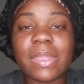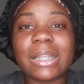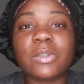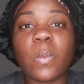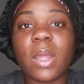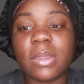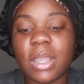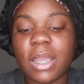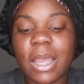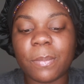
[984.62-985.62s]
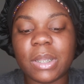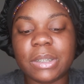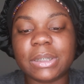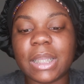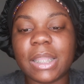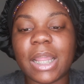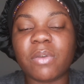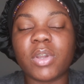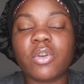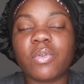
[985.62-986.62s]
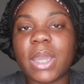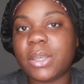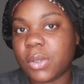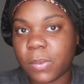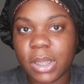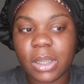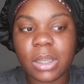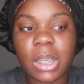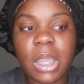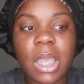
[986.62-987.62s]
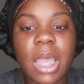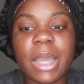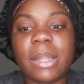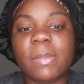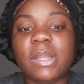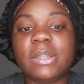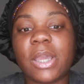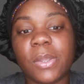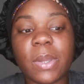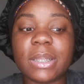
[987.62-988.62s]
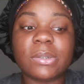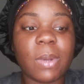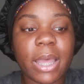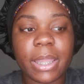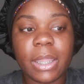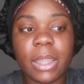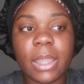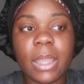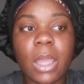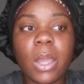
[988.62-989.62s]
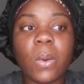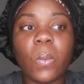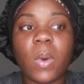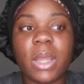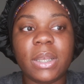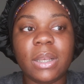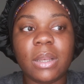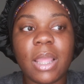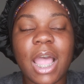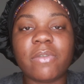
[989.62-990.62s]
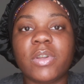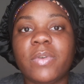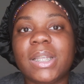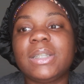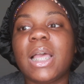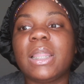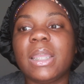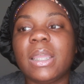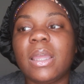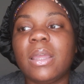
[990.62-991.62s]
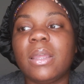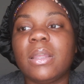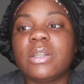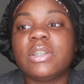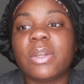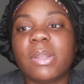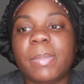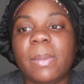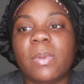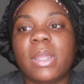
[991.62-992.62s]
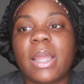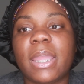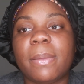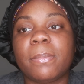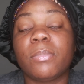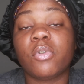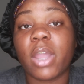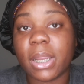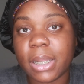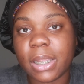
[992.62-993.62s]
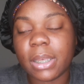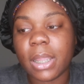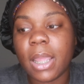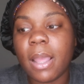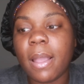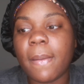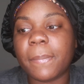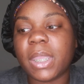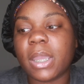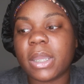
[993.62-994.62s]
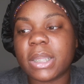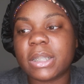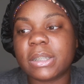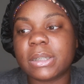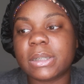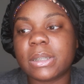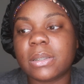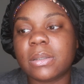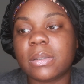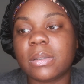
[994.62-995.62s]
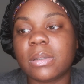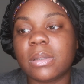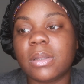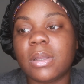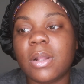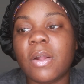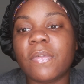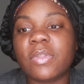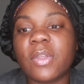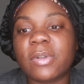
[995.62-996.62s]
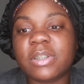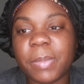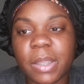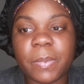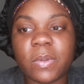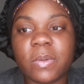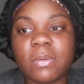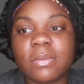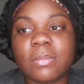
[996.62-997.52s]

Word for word: that's one thing I'm gonna say that I regret doing and I'm gonna tell you guys why one I regret telling certain people that I am pregnant because those people